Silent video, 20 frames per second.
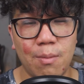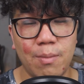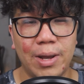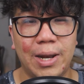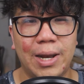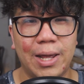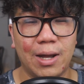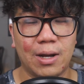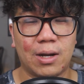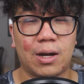
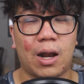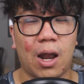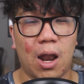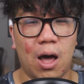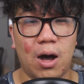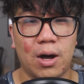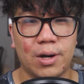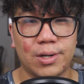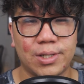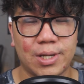Emilia
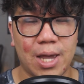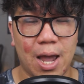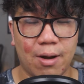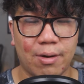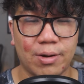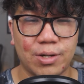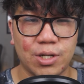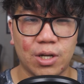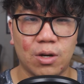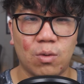Clarke's
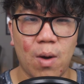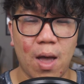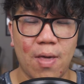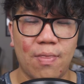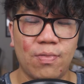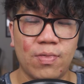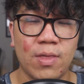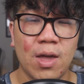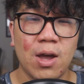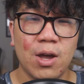character
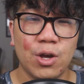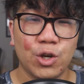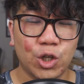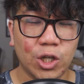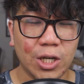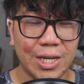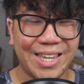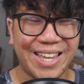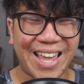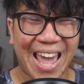when
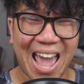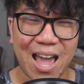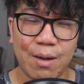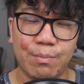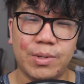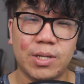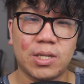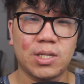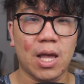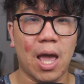she
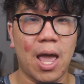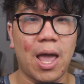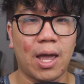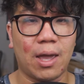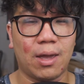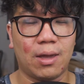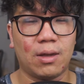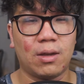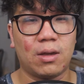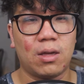kept
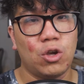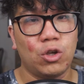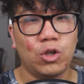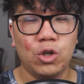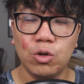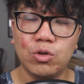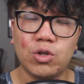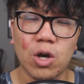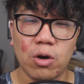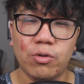saying,
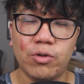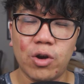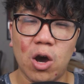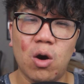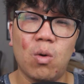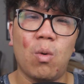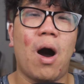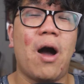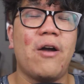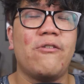You don't
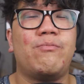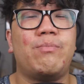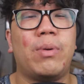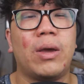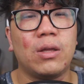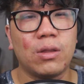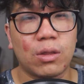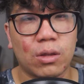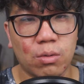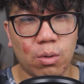know what I've
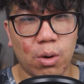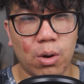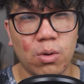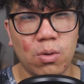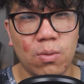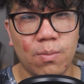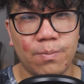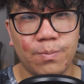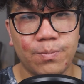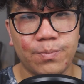been
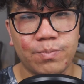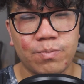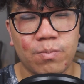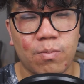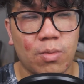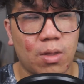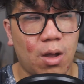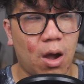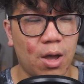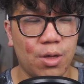through.
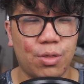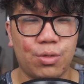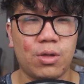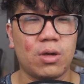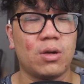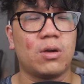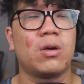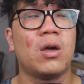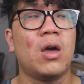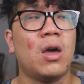I
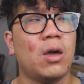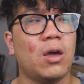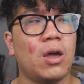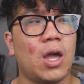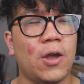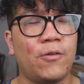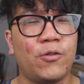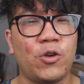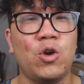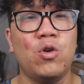think
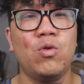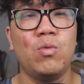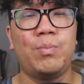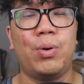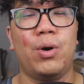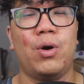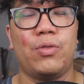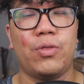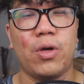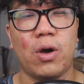if you
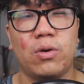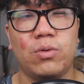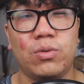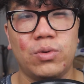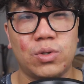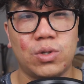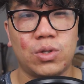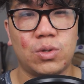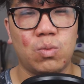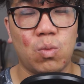put
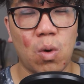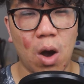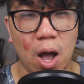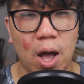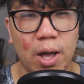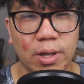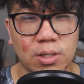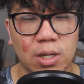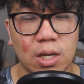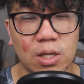those
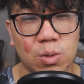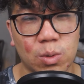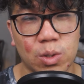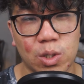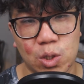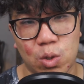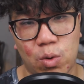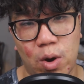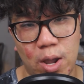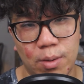words into a
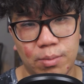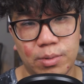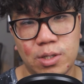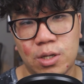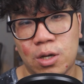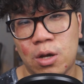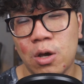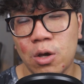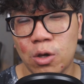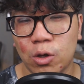
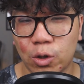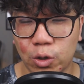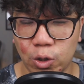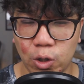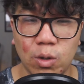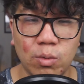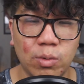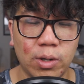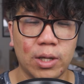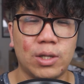script,
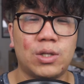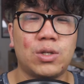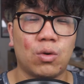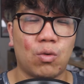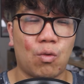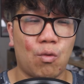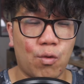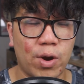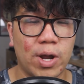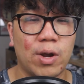you need to
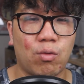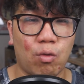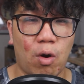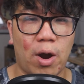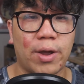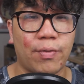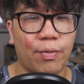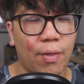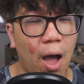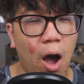
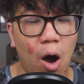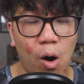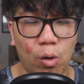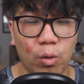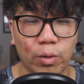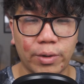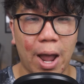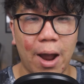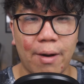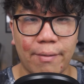rewrite that
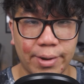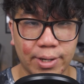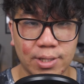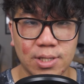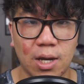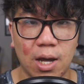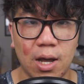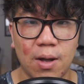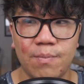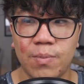whole
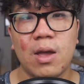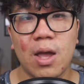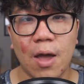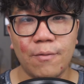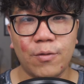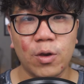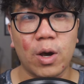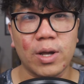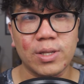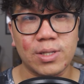character.
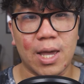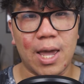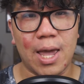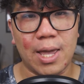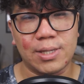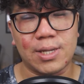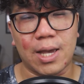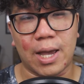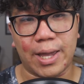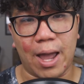If you're going to
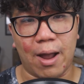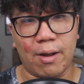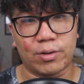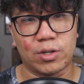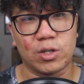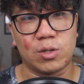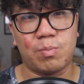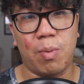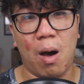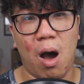hint at a
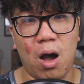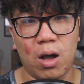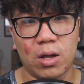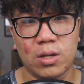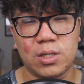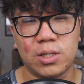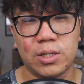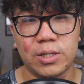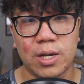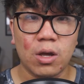character's
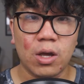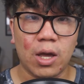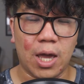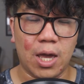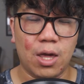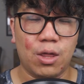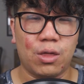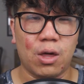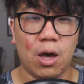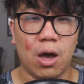past,
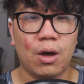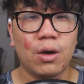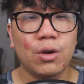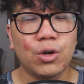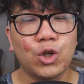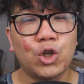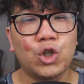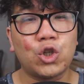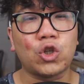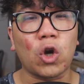either
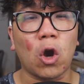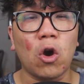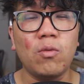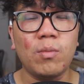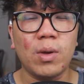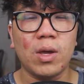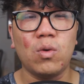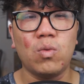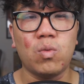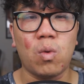show
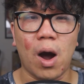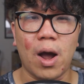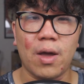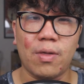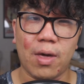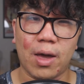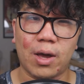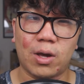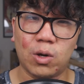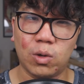me why
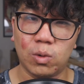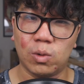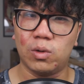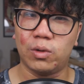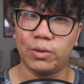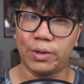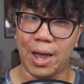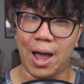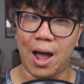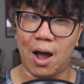they're
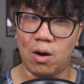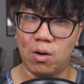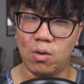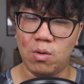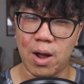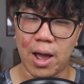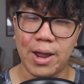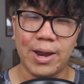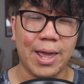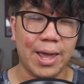cool
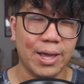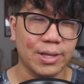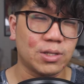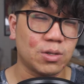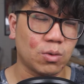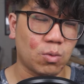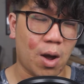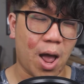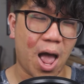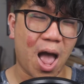now and hint
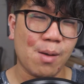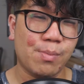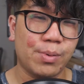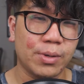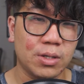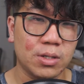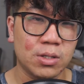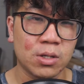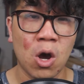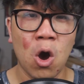at what
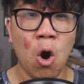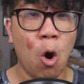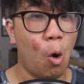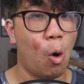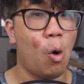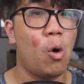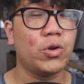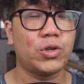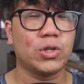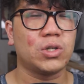happened,
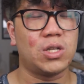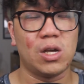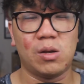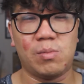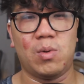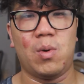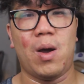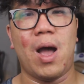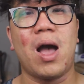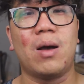or just tell
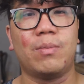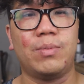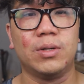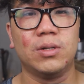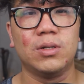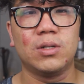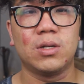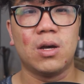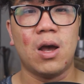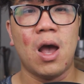me what
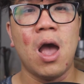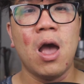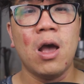happened.